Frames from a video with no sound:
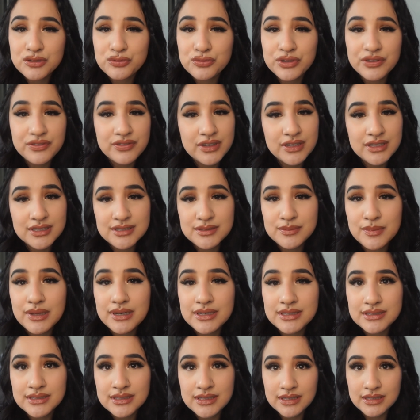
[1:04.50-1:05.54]
reflux
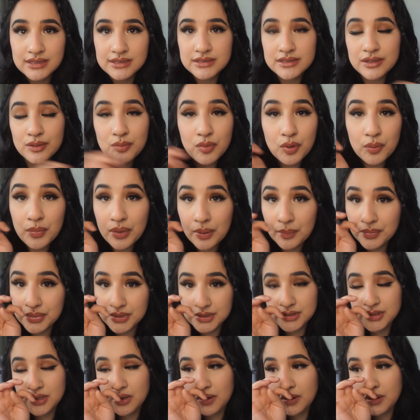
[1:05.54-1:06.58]
medicine some of
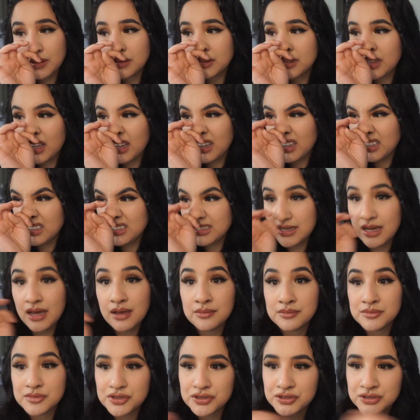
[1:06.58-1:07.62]
omeprazole like a
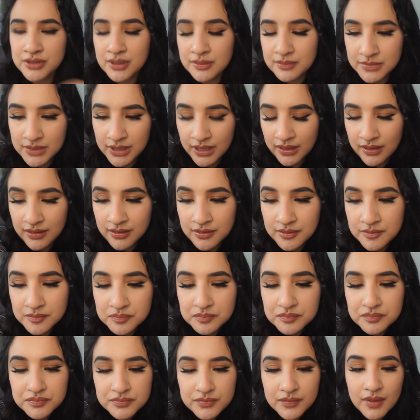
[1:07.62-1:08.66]
tums or something
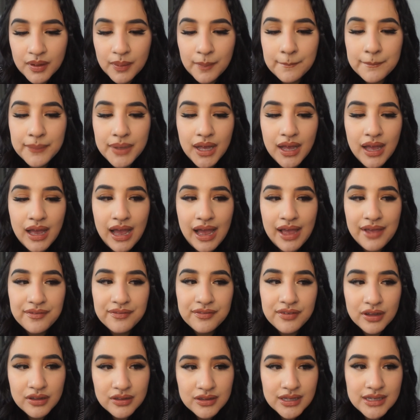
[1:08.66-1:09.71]
but i
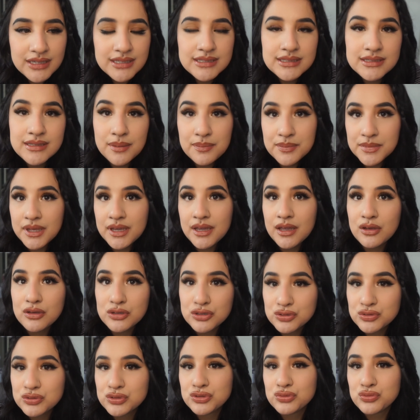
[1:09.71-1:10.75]
felt like something
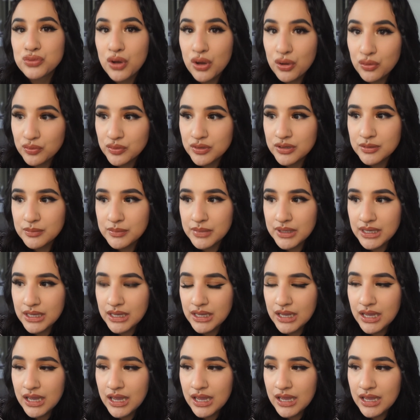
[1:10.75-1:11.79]
else was wrong with
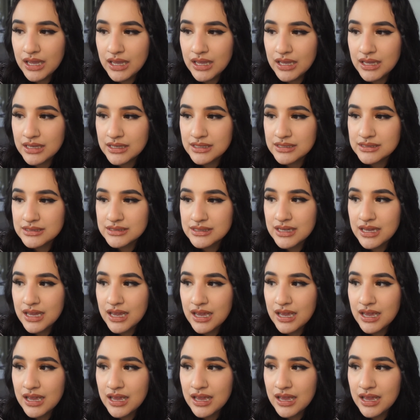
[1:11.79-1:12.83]
me and
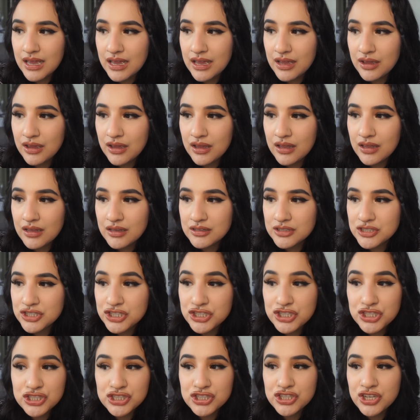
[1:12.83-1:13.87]
she
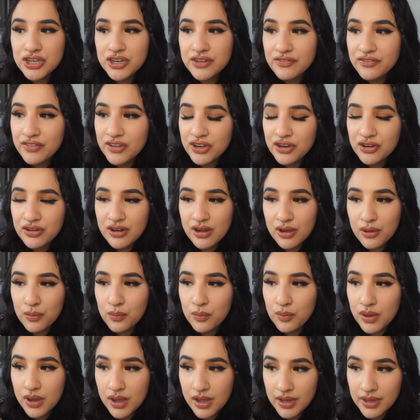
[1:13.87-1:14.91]
just couldn't figure out
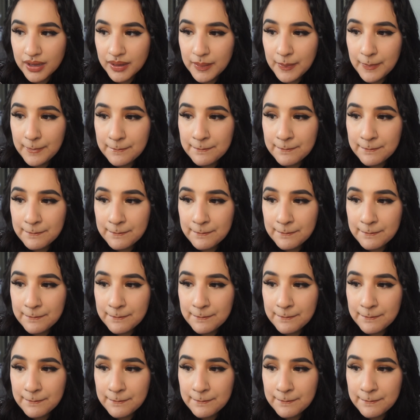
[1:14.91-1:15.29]
why